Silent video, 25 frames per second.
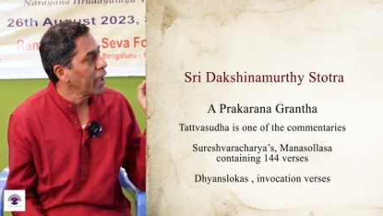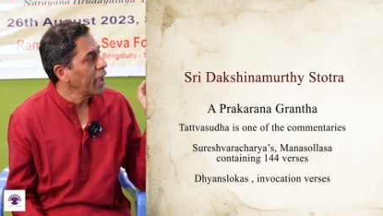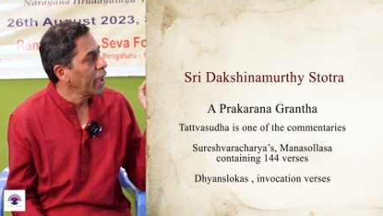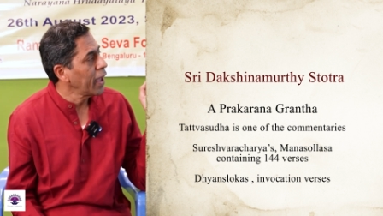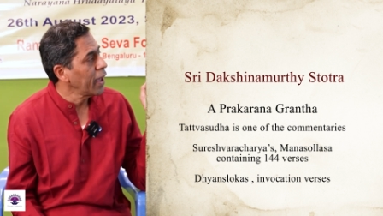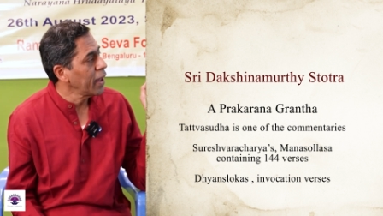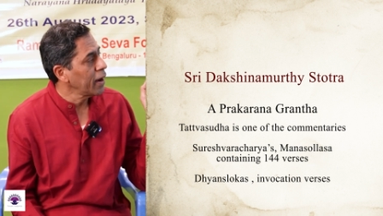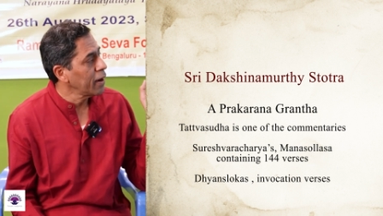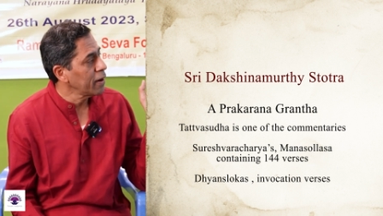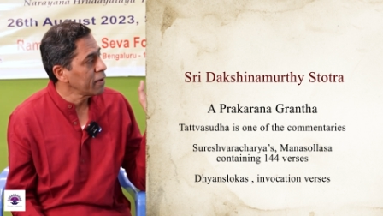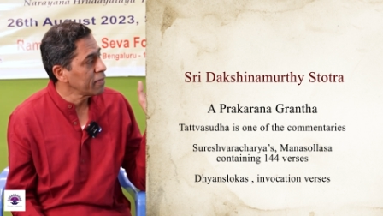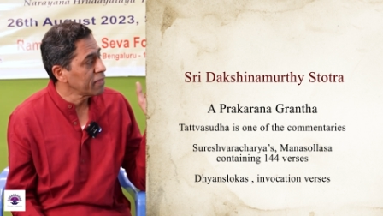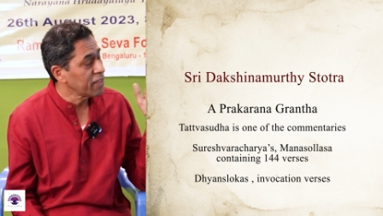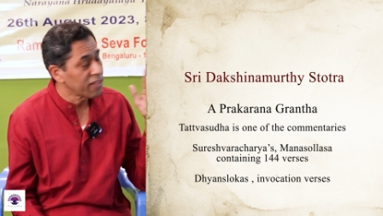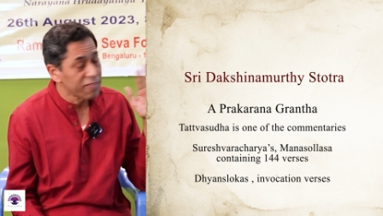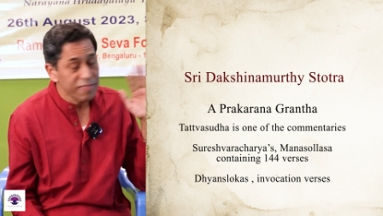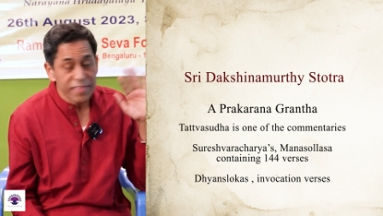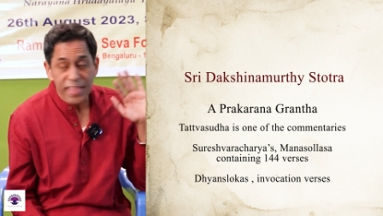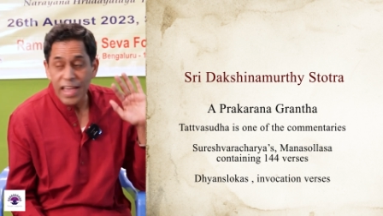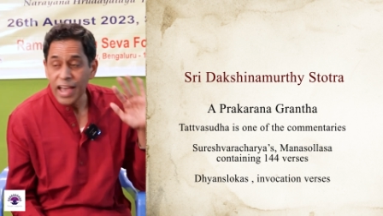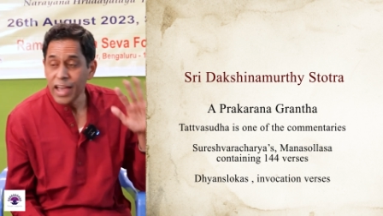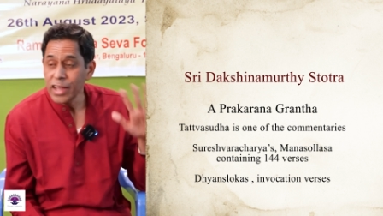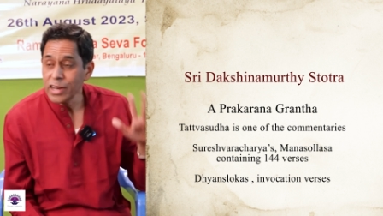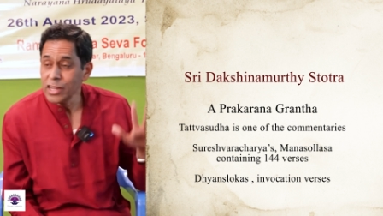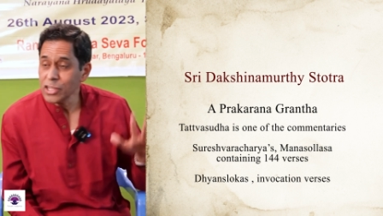and the
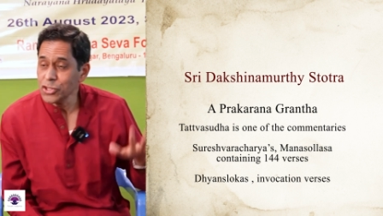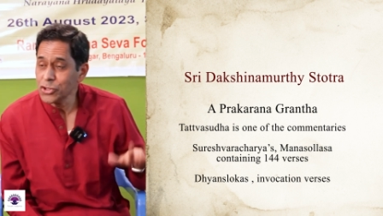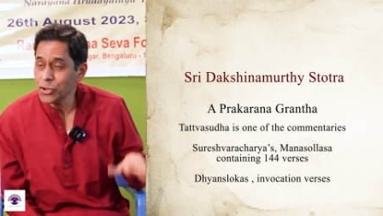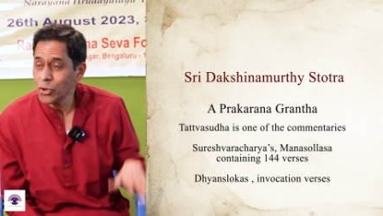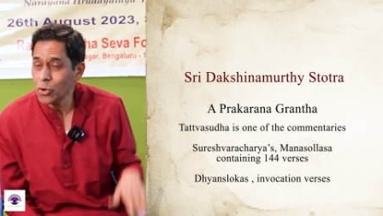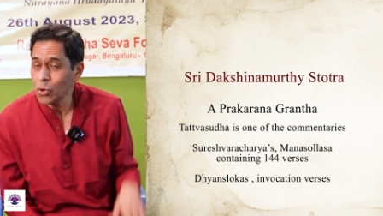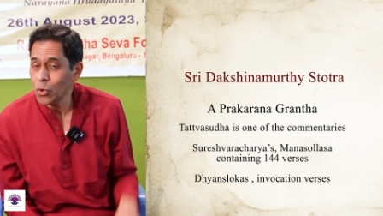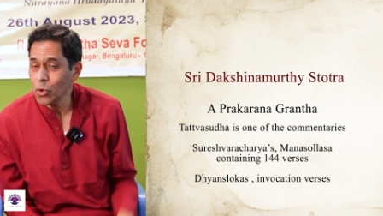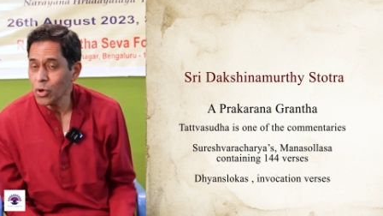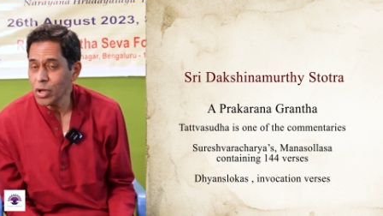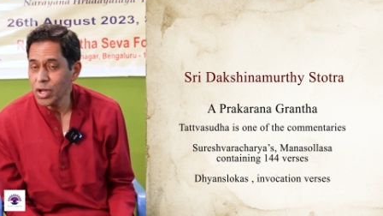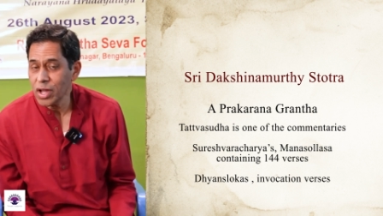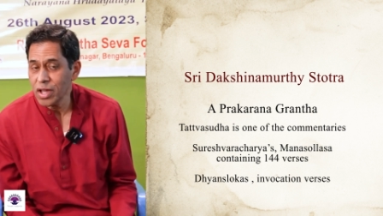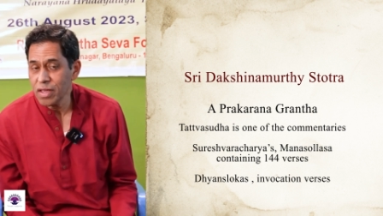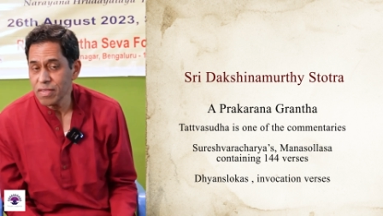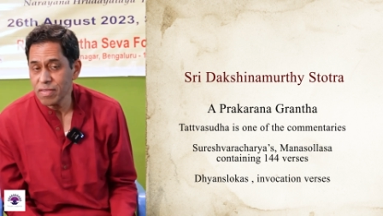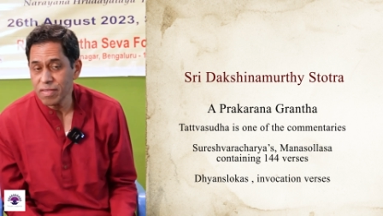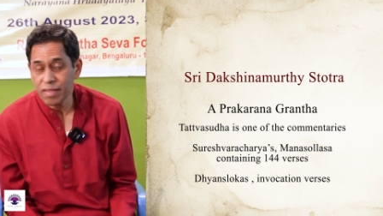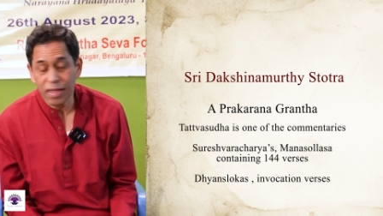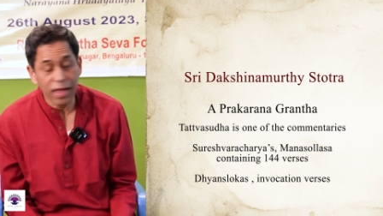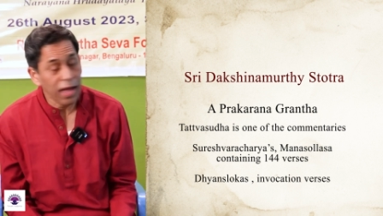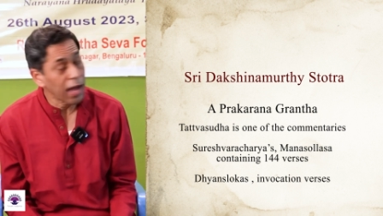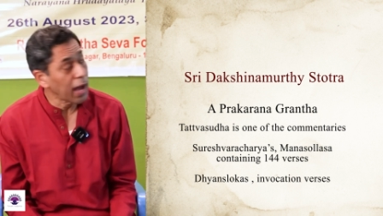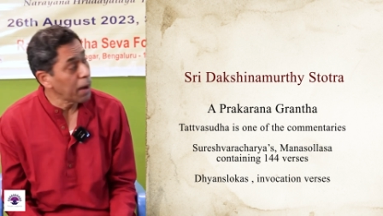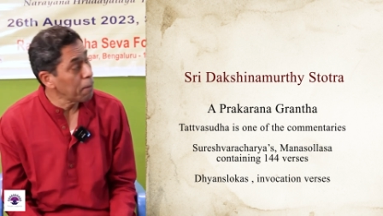Dhyana
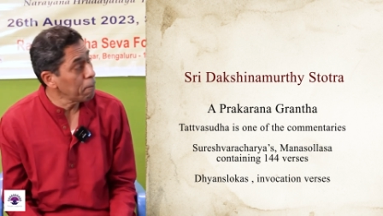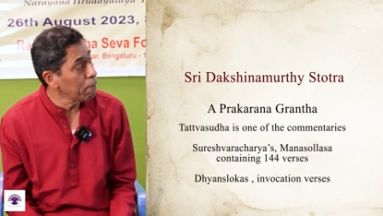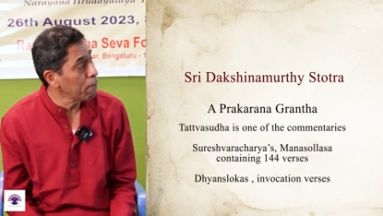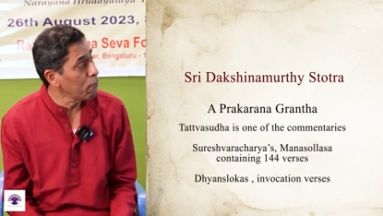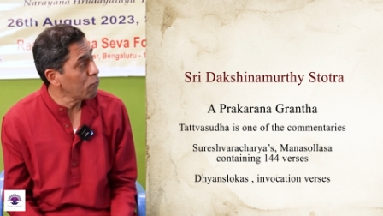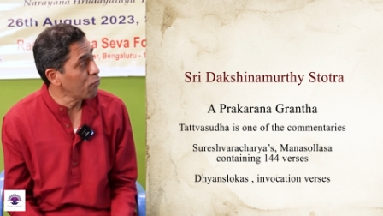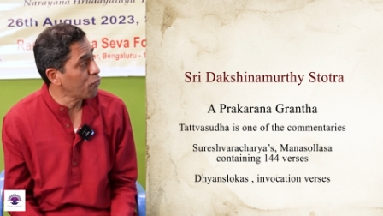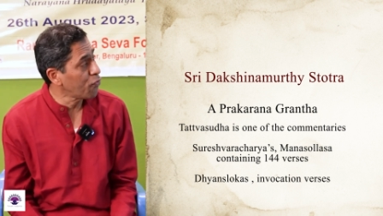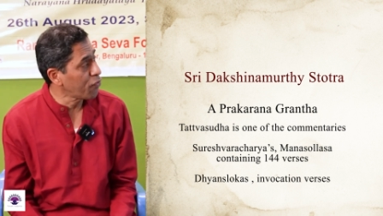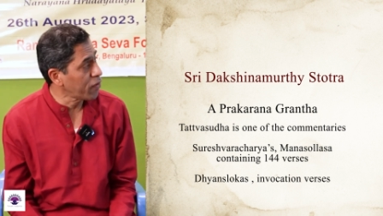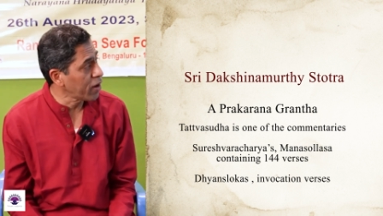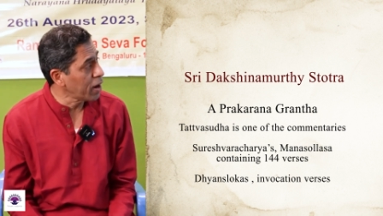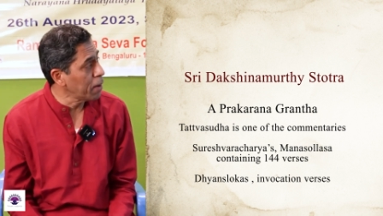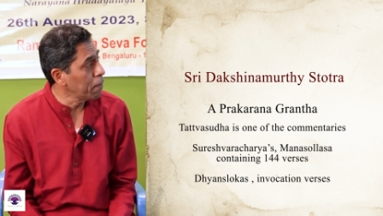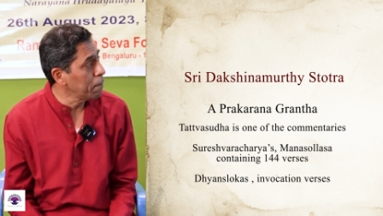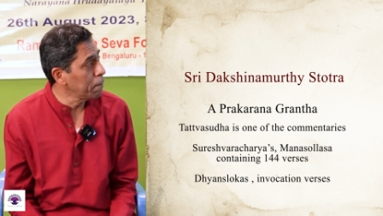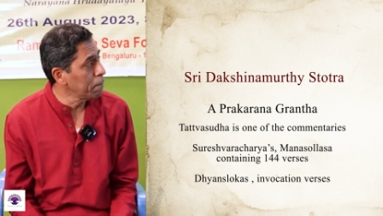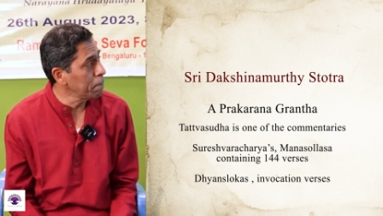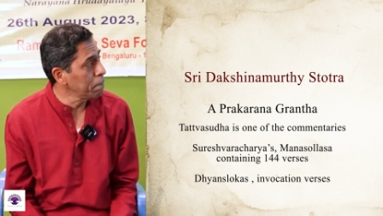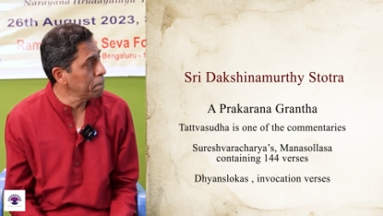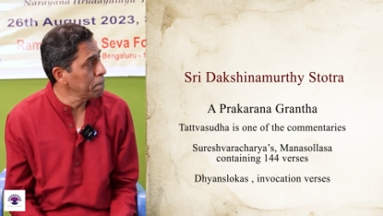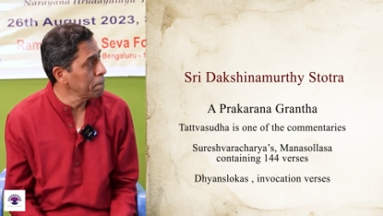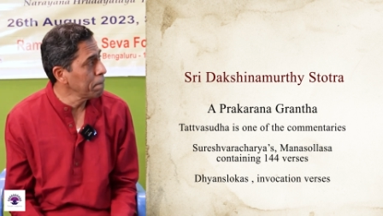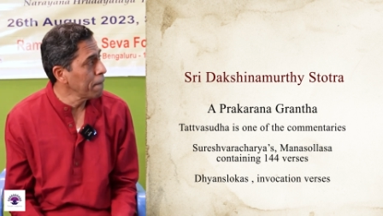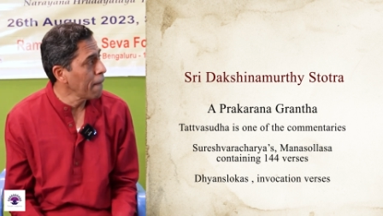shlokas come
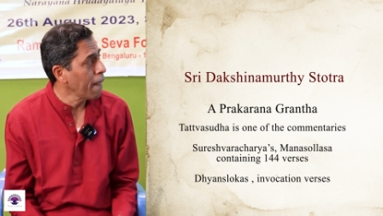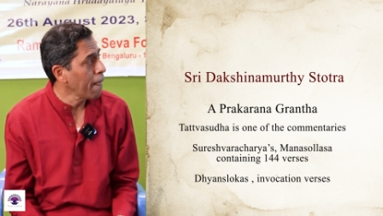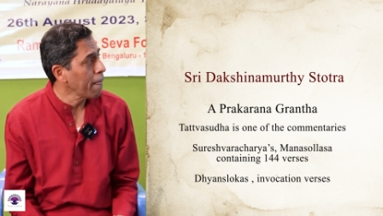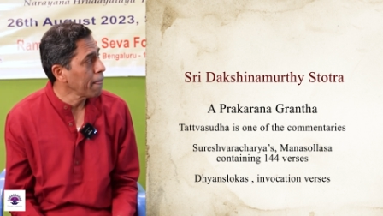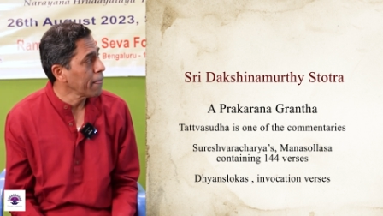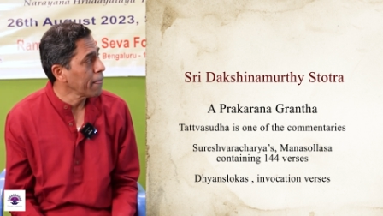from